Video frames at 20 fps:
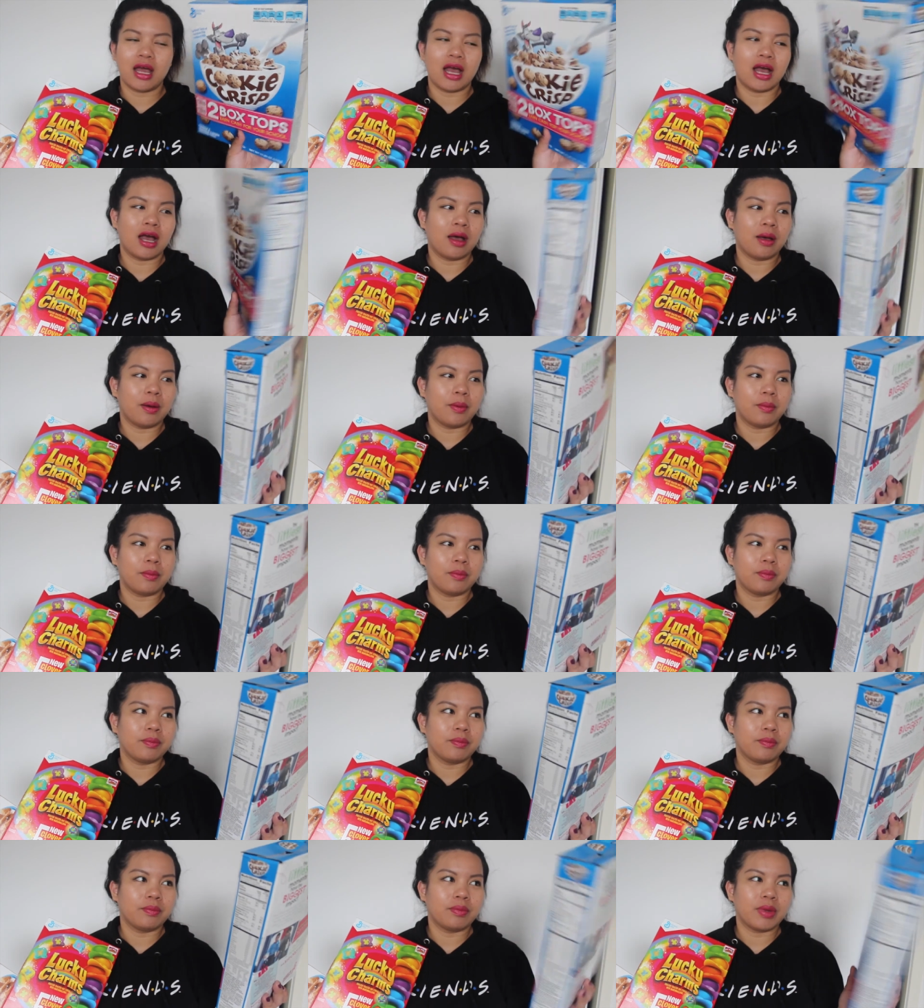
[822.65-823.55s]
um,
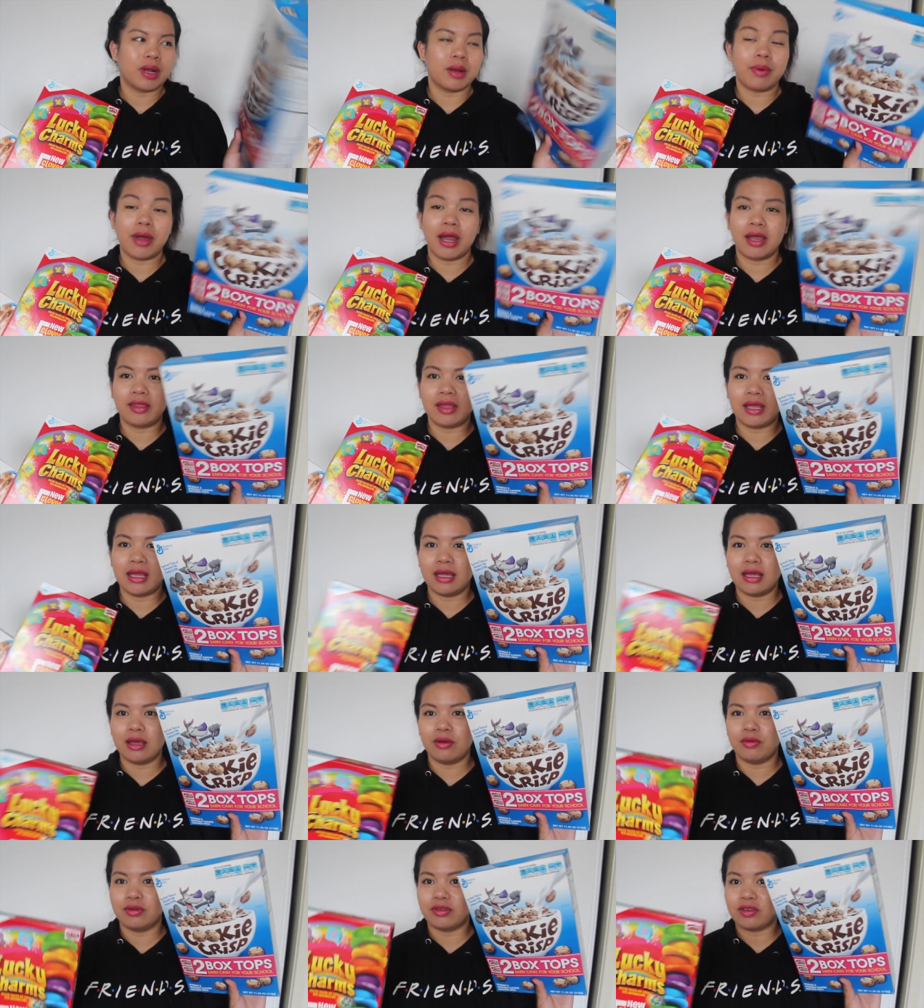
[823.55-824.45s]
but
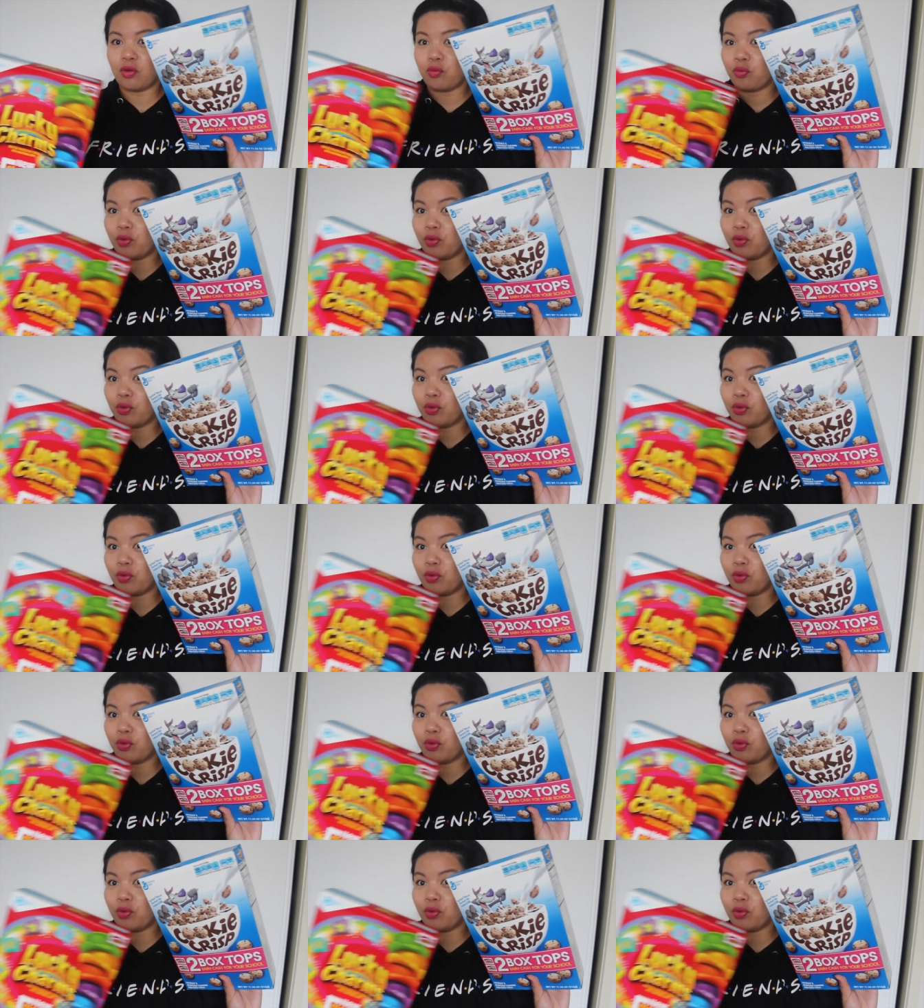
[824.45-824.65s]
apparently it was a